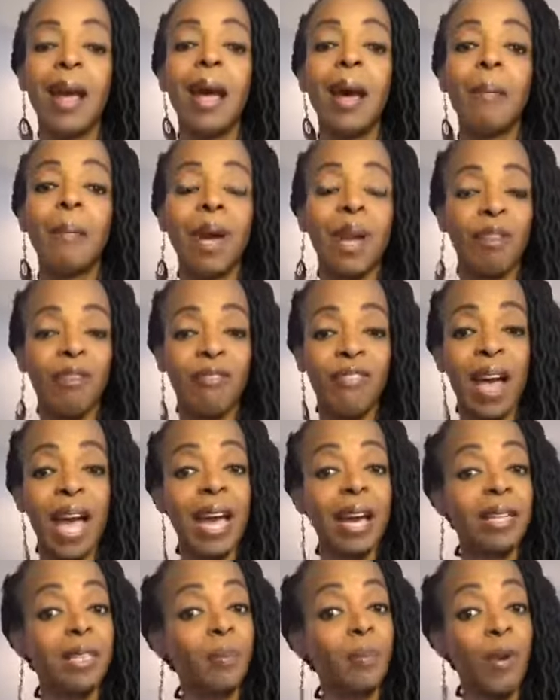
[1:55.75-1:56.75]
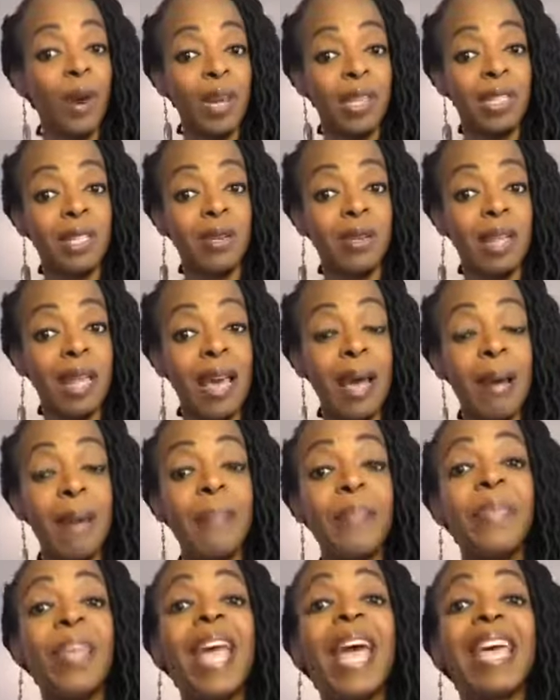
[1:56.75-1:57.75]
Matter of fact, praise to
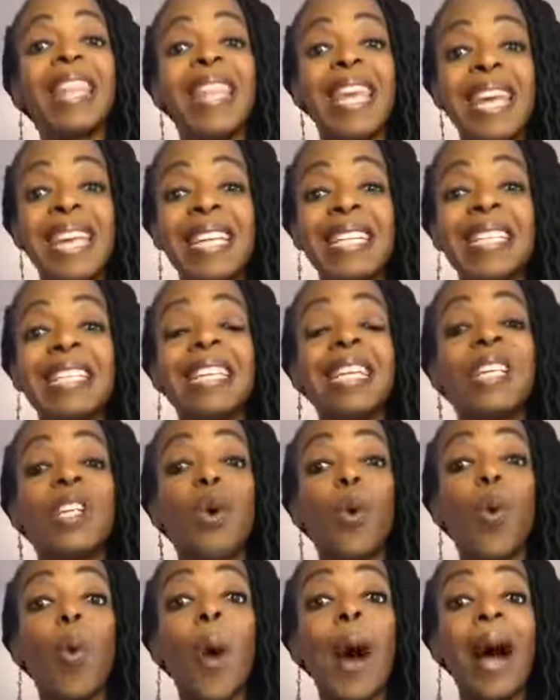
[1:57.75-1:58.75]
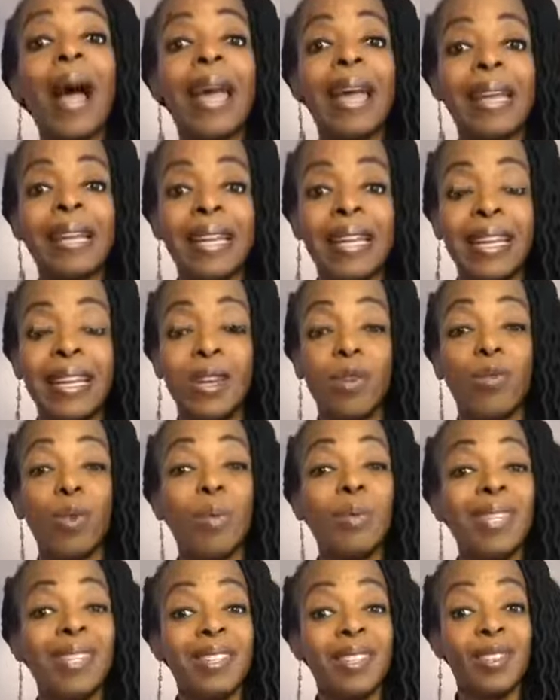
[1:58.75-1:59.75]
them, they can sit quietly in a room.
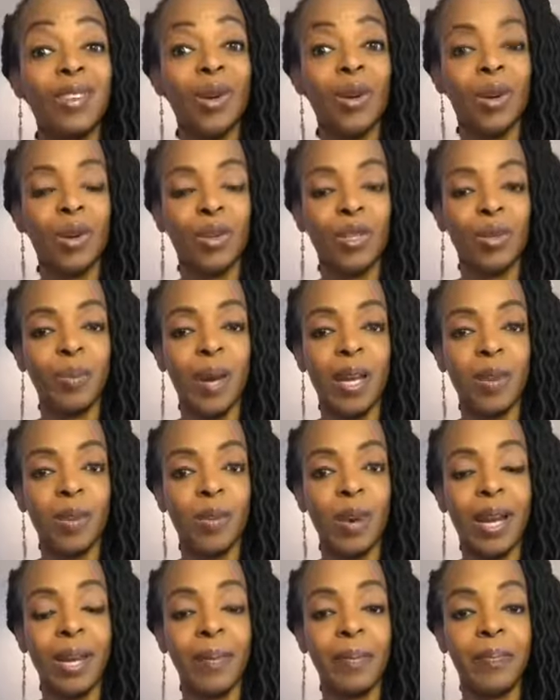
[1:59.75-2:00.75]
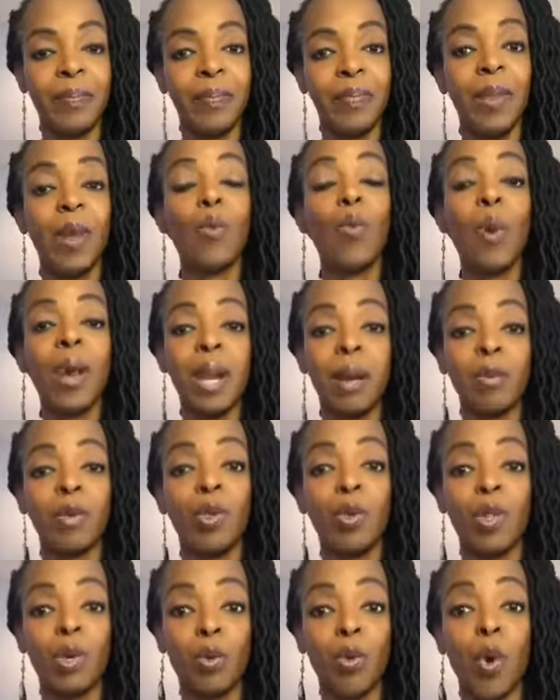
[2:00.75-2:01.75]
These are toddlers, by the way, when I'm
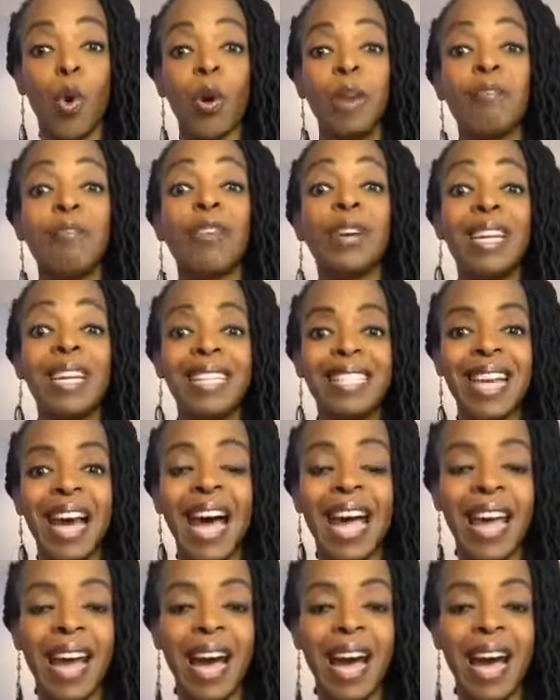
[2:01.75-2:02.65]
doing the recording for an entire